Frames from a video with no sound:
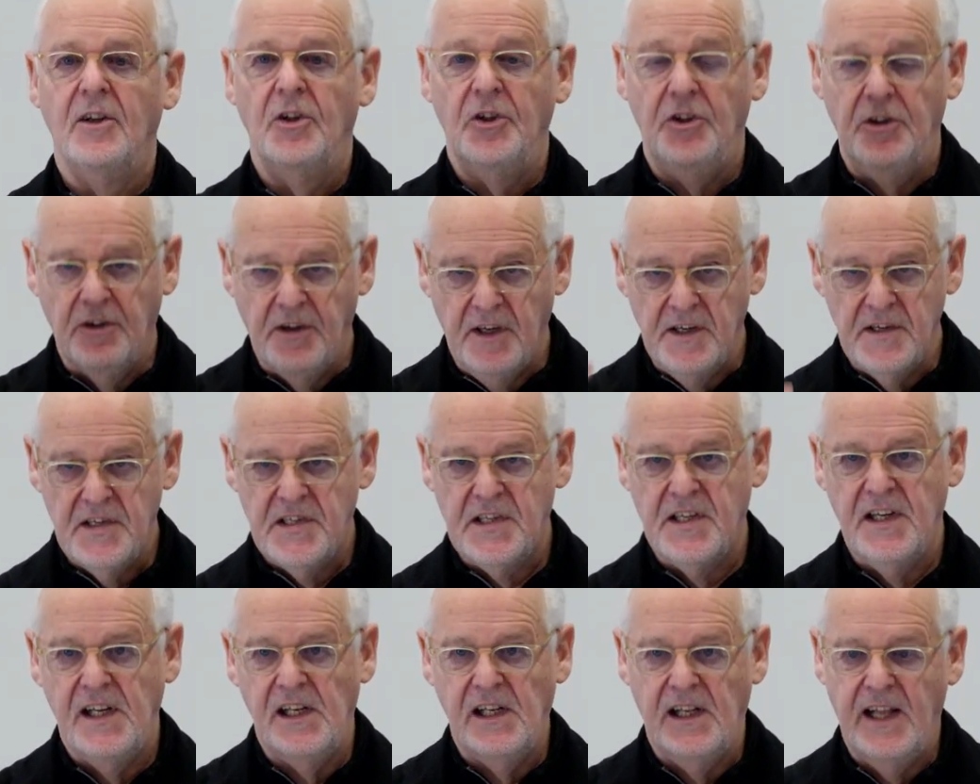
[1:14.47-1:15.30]
You're going to
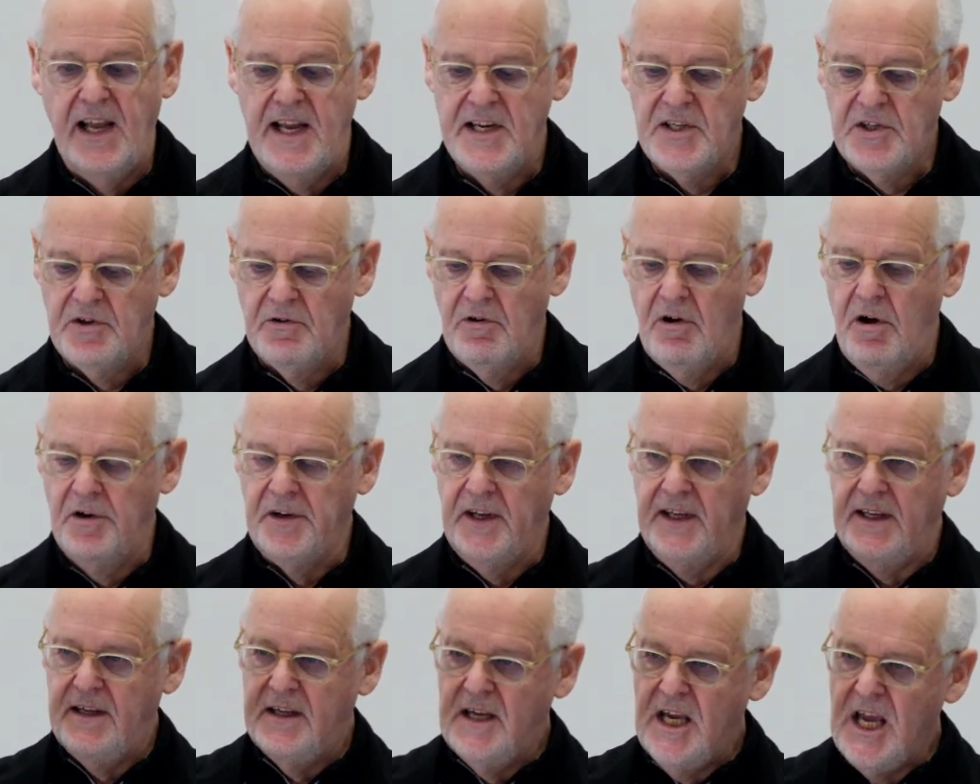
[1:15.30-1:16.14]
see later on
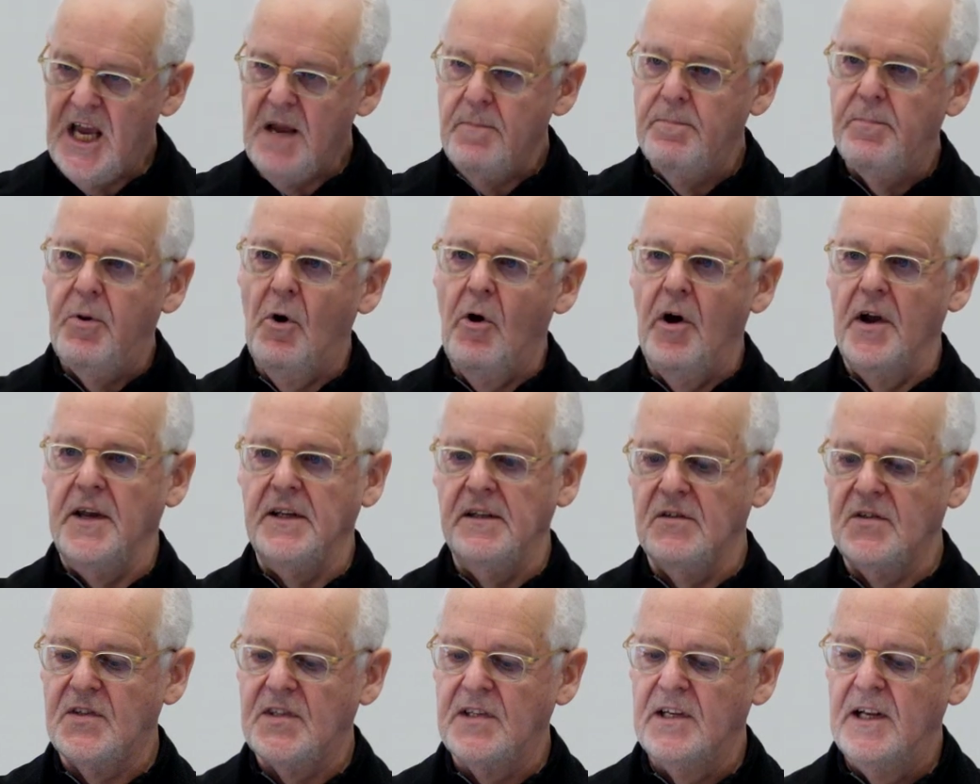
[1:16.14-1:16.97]
at key
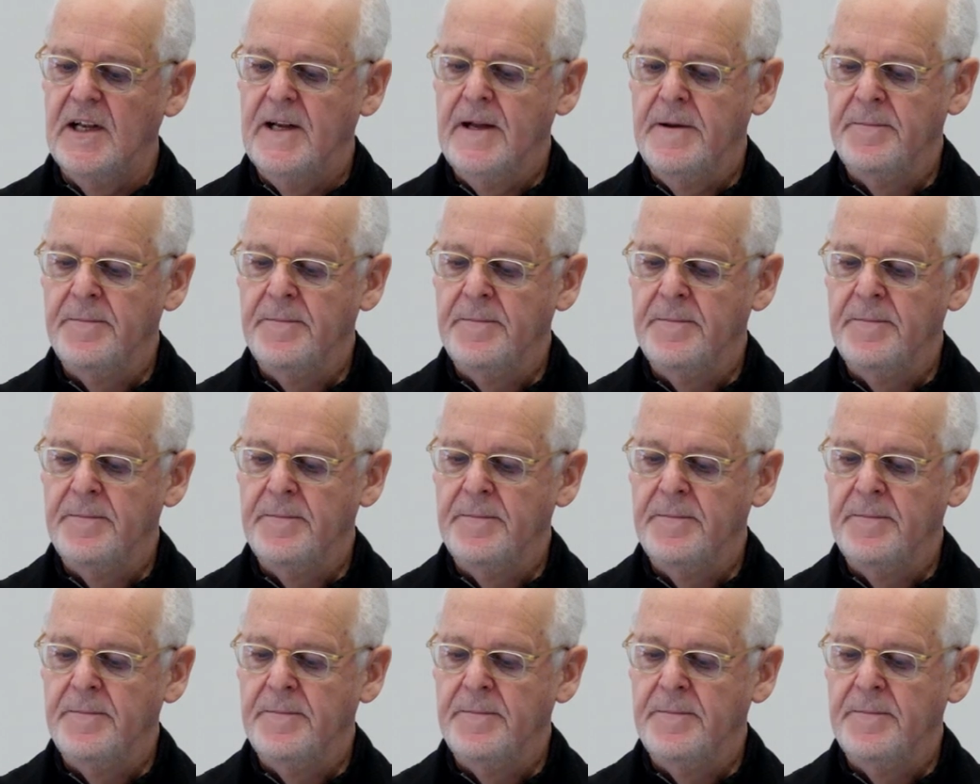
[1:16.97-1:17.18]
points